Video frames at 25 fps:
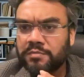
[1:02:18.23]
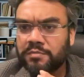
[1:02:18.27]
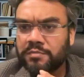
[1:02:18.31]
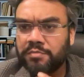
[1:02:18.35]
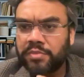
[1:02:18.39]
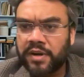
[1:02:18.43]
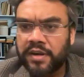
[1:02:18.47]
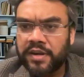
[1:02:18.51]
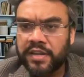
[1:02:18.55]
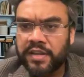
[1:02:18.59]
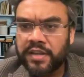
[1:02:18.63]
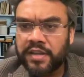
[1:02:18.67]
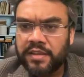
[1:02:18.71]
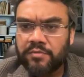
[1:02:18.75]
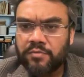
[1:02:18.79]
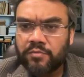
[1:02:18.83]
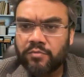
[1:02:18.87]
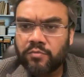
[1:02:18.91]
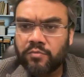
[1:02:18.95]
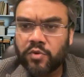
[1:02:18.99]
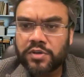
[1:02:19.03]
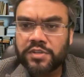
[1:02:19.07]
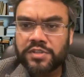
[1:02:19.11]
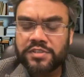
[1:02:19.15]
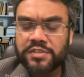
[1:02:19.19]
Burney.
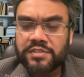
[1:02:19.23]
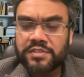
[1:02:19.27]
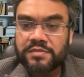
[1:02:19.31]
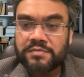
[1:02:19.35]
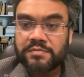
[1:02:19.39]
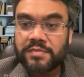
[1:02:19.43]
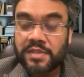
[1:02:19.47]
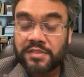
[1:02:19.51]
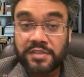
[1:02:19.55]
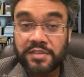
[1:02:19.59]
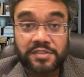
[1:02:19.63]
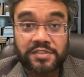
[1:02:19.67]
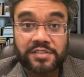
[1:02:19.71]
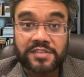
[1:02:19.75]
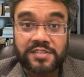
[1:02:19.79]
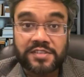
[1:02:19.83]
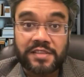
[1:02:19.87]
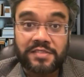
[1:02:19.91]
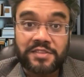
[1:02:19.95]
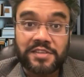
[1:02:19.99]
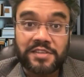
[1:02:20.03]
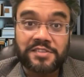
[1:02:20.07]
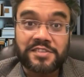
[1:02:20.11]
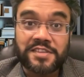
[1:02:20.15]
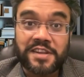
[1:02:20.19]
What is this
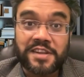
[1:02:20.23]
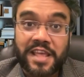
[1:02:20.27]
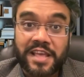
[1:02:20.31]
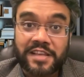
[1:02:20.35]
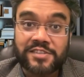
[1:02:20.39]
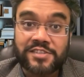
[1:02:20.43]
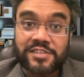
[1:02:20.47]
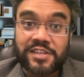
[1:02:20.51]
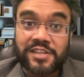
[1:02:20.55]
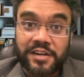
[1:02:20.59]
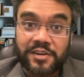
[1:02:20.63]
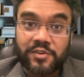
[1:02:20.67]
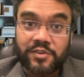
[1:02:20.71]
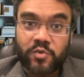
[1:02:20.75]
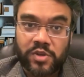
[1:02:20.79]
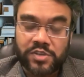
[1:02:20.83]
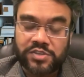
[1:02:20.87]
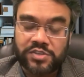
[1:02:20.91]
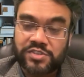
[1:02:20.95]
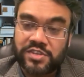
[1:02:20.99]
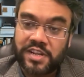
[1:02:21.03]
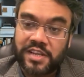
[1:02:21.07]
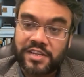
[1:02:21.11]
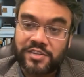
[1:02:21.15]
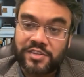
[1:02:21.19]
is an excellent
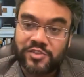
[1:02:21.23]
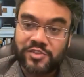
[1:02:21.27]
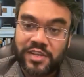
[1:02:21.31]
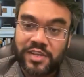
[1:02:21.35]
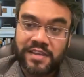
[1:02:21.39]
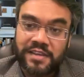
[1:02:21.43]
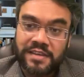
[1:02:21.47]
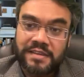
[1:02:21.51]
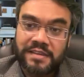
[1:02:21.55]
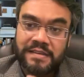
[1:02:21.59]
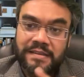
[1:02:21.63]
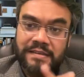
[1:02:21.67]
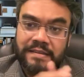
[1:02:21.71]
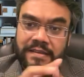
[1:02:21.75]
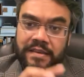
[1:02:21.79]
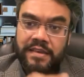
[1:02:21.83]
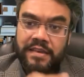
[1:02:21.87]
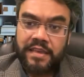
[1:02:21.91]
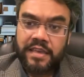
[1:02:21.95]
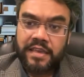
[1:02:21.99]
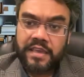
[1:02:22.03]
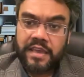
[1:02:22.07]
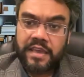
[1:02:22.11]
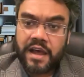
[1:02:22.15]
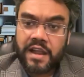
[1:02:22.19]
question actually.
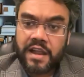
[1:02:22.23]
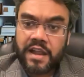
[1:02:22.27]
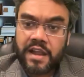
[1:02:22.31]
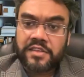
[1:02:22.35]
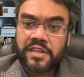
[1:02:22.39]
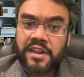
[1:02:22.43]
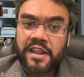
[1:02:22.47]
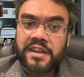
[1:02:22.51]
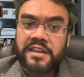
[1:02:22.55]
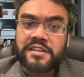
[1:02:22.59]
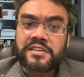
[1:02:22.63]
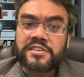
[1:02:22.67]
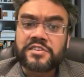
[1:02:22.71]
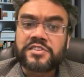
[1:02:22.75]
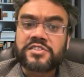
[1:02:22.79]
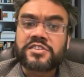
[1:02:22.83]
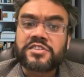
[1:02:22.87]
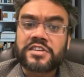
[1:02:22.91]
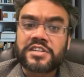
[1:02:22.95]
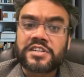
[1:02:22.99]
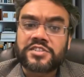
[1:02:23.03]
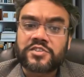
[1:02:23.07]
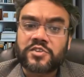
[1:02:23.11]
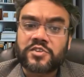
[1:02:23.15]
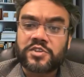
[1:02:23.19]
Are there any
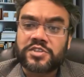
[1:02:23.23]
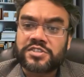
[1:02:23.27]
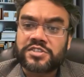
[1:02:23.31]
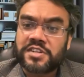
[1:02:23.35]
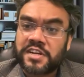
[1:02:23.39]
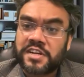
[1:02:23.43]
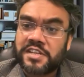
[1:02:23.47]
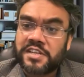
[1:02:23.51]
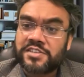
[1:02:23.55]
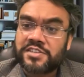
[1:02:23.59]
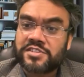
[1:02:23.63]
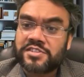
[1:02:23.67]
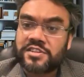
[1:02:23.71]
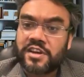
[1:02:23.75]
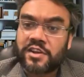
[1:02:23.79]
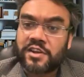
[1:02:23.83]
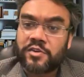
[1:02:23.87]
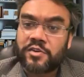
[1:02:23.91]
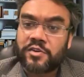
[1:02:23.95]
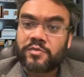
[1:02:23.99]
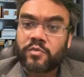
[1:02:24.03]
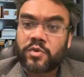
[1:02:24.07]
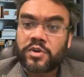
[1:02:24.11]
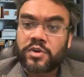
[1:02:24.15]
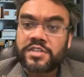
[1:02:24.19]
research or studies done
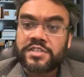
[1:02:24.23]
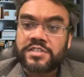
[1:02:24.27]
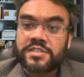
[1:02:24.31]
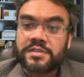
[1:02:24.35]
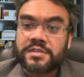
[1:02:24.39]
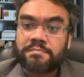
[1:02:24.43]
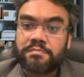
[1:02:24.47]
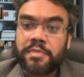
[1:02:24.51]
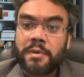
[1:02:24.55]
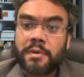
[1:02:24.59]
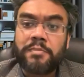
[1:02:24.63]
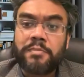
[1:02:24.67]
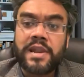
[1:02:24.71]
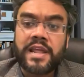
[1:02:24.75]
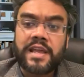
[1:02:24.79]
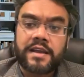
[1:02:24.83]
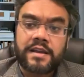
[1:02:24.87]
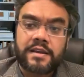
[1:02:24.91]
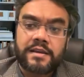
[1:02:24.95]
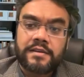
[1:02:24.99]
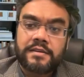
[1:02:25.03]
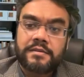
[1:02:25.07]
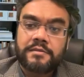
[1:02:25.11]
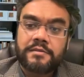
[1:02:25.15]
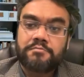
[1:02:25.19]
on what is the public
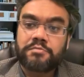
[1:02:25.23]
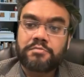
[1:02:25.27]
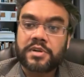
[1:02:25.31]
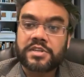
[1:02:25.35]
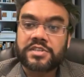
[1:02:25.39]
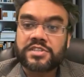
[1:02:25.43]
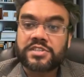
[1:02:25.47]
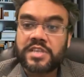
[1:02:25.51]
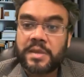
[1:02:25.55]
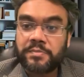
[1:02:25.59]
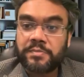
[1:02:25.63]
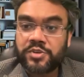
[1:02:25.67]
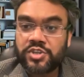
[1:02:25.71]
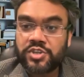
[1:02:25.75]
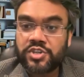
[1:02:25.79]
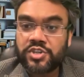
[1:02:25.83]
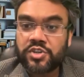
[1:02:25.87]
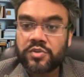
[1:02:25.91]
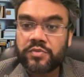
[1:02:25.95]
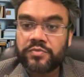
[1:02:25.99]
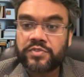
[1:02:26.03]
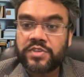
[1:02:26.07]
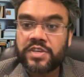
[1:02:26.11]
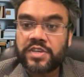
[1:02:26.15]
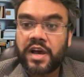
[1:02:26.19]

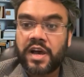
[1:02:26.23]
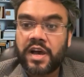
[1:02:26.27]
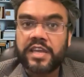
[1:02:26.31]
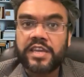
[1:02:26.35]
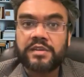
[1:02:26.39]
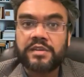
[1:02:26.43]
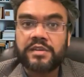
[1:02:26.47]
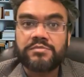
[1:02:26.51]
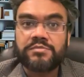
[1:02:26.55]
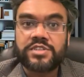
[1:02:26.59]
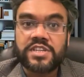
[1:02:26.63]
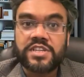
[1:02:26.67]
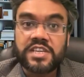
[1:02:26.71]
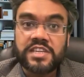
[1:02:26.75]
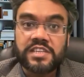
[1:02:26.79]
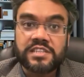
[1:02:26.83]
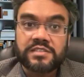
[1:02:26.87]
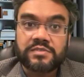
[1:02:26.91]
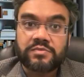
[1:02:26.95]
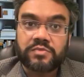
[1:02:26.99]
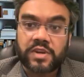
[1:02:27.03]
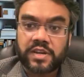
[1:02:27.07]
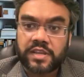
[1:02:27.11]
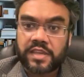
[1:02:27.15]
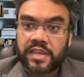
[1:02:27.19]
perception of the
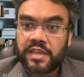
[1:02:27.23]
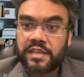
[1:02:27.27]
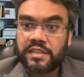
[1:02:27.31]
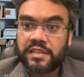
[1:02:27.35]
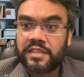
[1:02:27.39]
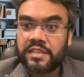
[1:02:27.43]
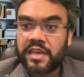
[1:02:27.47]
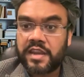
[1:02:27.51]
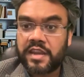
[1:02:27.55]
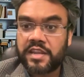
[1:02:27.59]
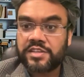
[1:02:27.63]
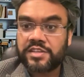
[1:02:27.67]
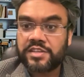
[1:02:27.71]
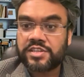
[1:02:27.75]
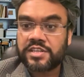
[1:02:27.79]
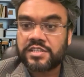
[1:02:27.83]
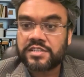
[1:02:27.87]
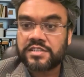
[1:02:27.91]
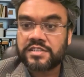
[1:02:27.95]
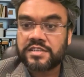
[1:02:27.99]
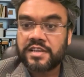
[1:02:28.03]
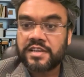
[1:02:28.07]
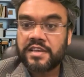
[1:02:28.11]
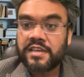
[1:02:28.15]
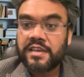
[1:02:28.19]
IMGs working in the
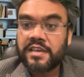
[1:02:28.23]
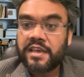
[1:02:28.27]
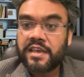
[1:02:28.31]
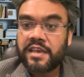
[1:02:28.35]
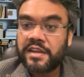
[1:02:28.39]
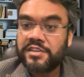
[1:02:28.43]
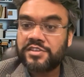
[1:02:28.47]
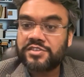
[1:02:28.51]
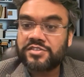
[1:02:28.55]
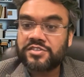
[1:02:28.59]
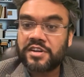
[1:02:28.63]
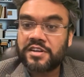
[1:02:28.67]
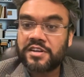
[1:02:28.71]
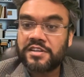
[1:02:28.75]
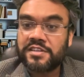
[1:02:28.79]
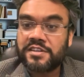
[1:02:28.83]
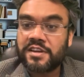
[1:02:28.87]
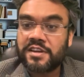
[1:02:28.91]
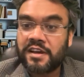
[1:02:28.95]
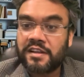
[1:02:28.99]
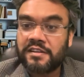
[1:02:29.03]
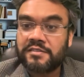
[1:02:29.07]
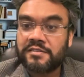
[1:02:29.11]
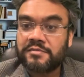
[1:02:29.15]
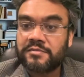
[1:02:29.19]
NHS? Any study
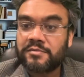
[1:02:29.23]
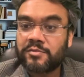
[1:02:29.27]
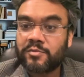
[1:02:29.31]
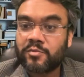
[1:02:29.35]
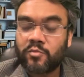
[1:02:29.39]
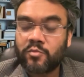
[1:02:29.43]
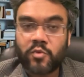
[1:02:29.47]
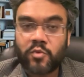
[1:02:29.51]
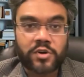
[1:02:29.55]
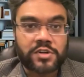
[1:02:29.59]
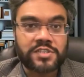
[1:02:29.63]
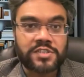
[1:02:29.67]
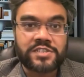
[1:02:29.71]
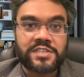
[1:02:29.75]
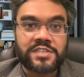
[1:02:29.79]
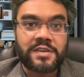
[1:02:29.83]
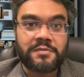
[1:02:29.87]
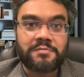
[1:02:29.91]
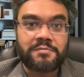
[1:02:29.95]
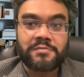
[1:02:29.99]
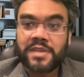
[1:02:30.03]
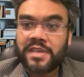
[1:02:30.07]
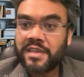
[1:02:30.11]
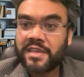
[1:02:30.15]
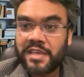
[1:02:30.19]
done?
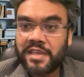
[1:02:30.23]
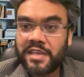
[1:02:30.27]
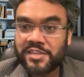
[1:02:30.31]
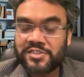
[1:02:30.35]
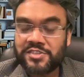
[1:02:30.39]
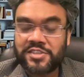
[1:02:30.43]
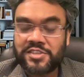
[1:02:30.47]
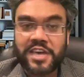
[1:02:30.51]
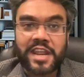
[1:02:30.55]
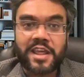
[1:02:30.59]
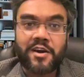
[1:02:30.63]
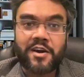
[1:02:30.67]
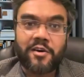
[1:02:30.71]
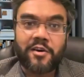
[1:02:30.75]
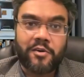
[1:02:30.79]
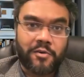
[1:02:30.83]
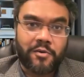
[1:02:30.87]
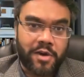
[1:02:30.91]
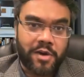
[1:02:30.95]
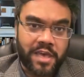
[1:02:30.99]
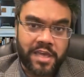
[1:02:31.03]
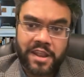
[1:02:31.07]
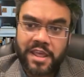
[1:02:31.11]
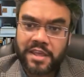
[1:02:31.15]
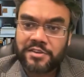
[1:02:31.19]
Is there
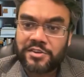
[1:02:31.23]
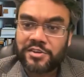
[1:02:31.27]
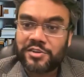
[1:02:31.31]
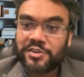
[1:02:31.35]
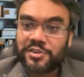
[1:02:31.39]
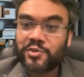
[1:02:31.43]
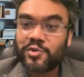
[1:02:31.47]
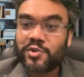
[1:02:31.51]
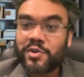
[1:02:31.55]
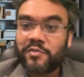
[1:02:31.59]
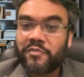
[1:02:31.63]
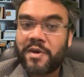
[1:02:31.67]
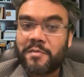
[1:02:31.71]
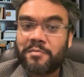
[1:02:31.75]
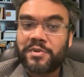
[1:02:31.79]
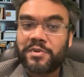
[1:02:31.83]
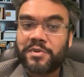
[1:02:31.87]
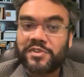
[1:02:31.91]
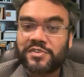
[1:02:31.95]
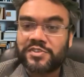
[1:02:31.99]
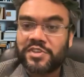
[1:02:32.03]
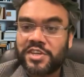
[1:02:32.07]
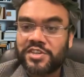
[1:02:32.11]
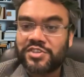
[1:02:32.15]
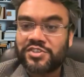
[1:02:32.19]
an attitude of
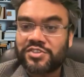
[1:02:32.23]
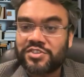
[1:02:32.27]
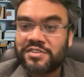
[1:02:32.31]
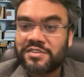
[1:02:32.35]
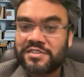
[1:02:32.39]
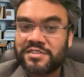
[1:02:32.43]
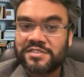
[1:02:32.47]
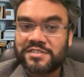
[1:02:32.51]
appreciation?